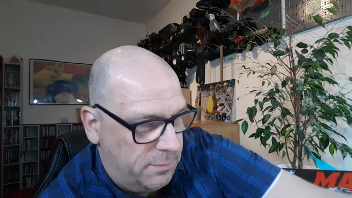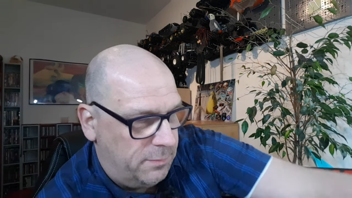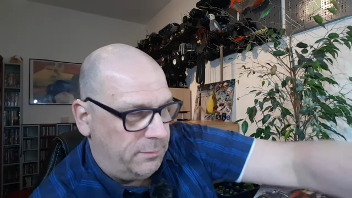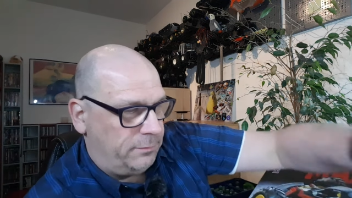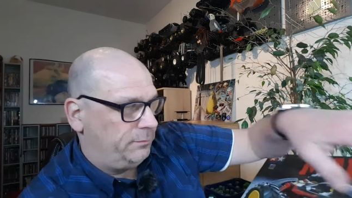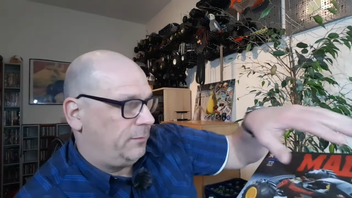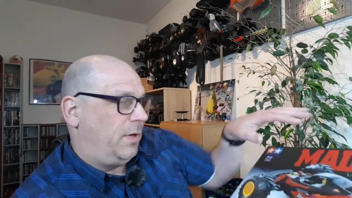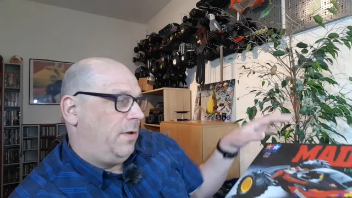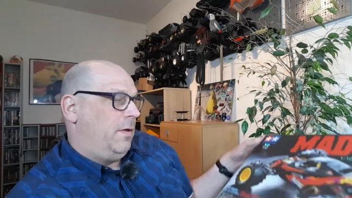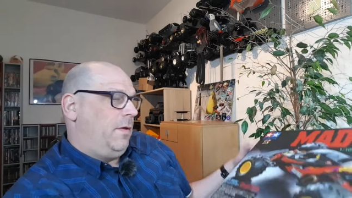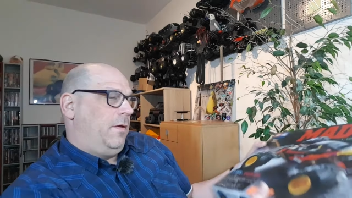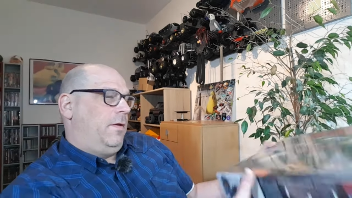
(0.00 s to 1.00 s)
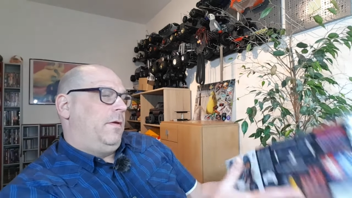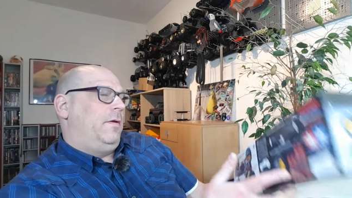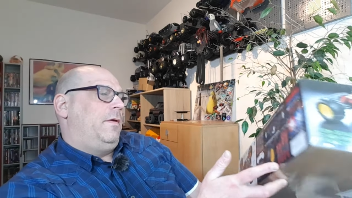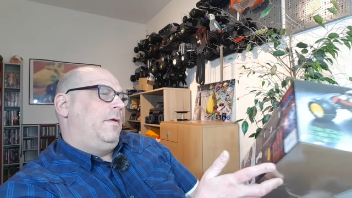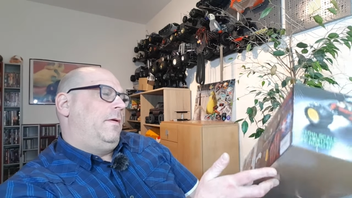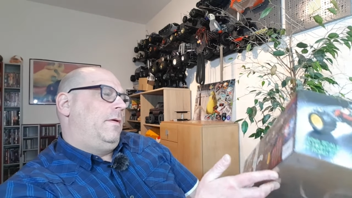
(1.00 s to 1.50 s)

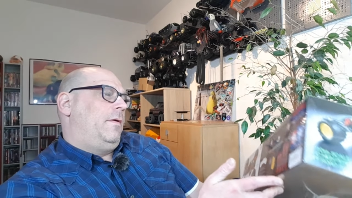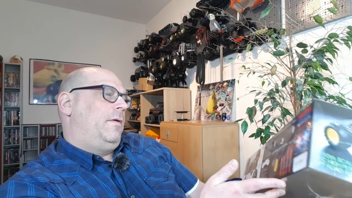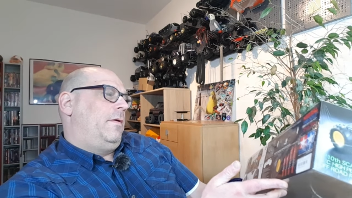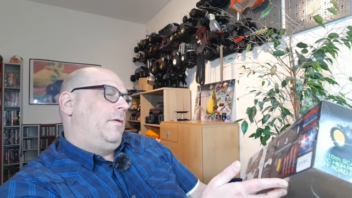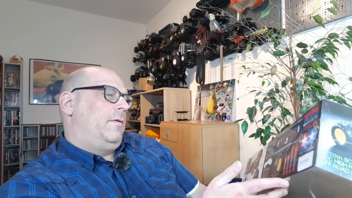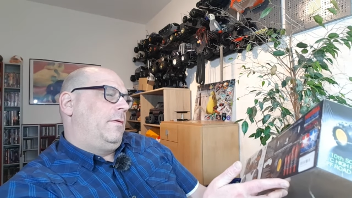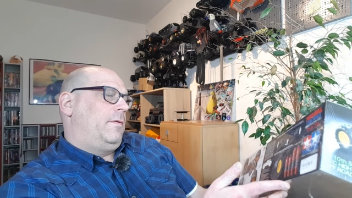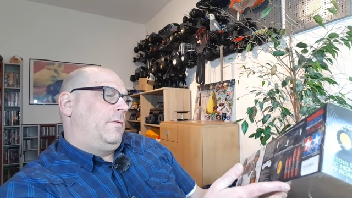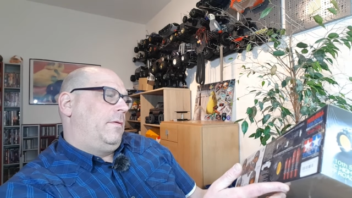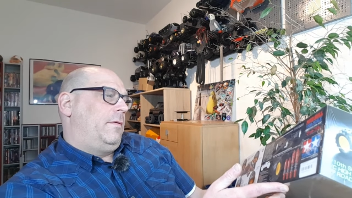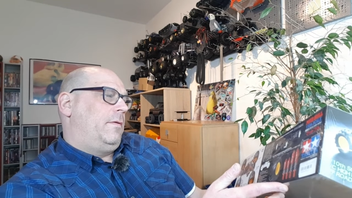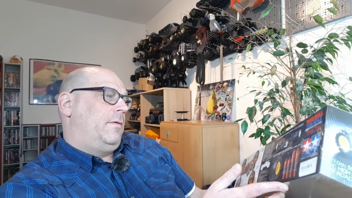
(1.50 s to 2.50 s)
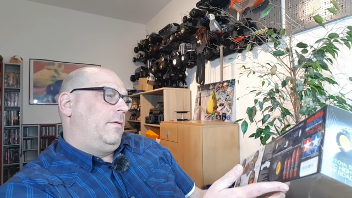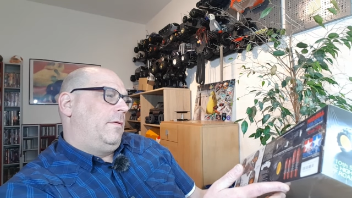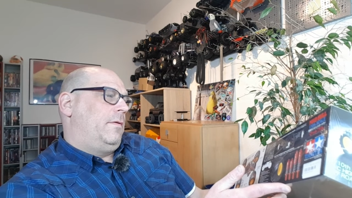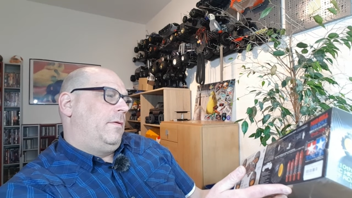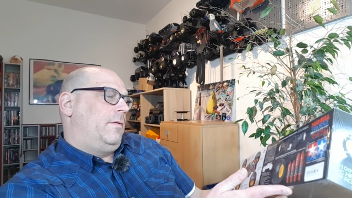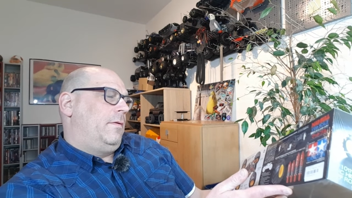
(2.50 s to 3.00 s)

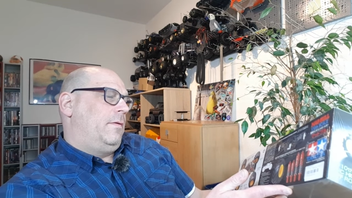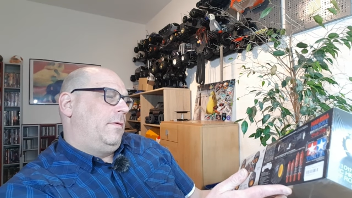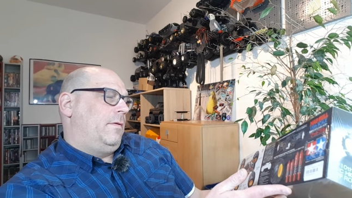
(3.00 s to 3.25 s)
[no speech]